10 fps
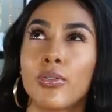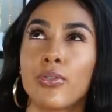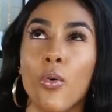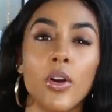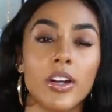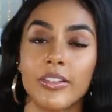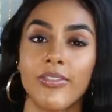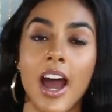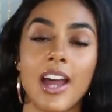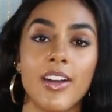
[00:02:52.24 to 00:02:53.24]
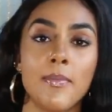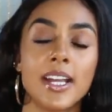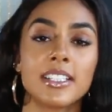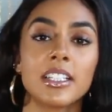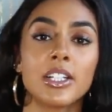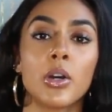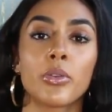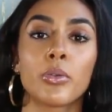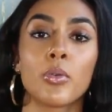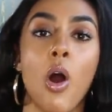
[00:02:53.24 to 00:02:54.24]
4 or 5, I basically go
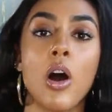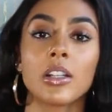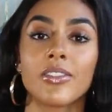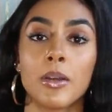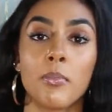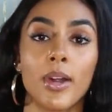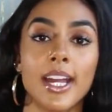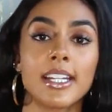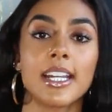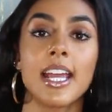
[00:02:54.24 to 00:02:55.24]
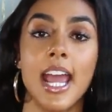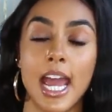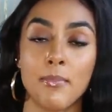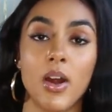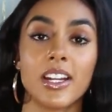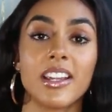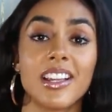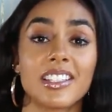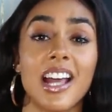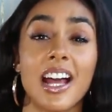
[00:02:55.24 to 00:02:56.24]
through all of the branding and marketing
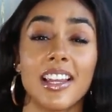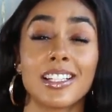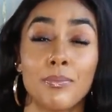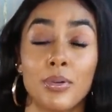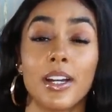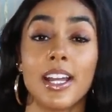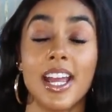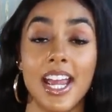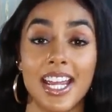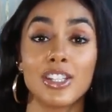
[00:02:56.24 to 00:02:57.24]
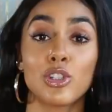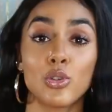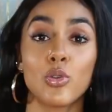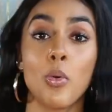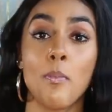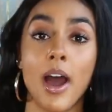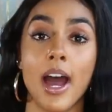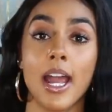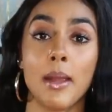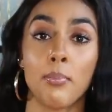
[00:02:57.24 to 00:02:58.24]
things that I like to put into
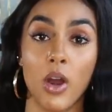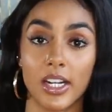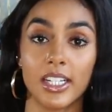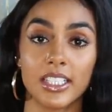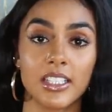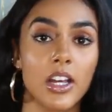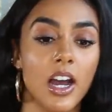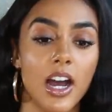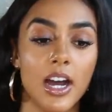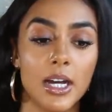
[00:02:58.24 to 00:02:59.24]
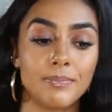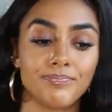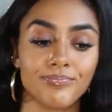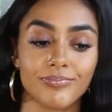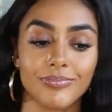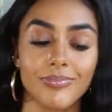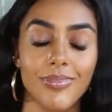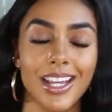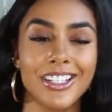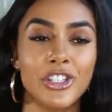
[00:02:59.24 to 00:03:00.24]
my products.
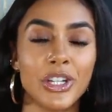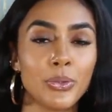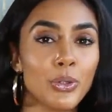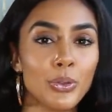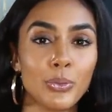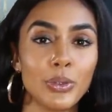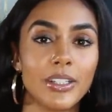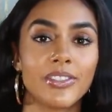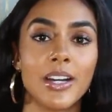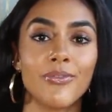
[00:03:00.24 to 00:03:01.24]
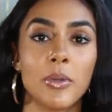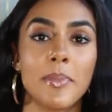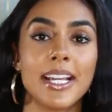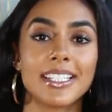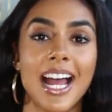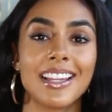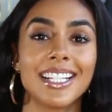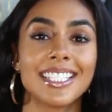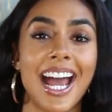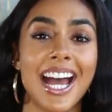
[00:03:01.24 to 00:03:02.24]
General rule of thumb for me is I
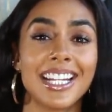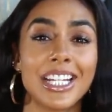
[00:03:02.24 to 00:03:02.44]
like to add